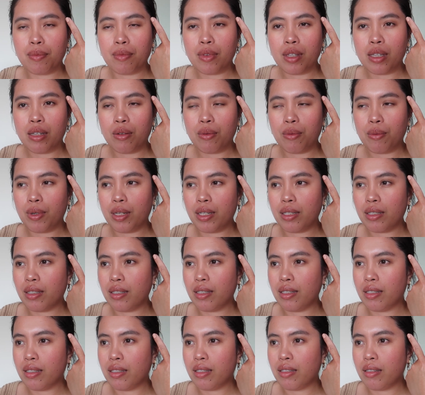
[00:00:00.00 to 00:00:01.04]
what is
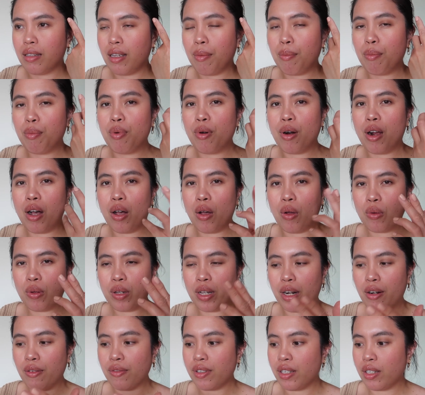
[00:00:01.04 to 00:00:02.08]
this, a brow kind of
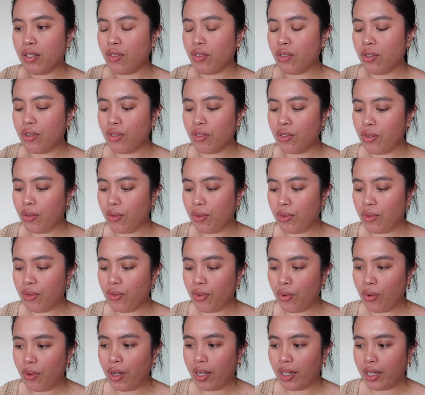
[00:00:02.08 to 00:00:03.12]
scissors, so I
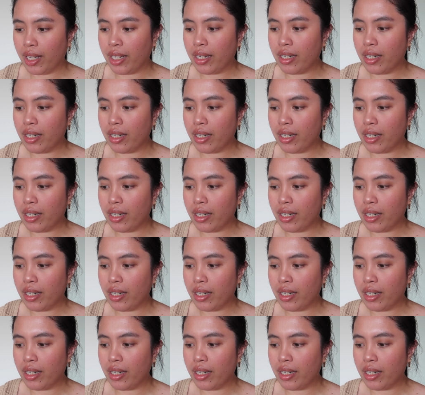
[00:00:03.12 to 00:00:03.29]
can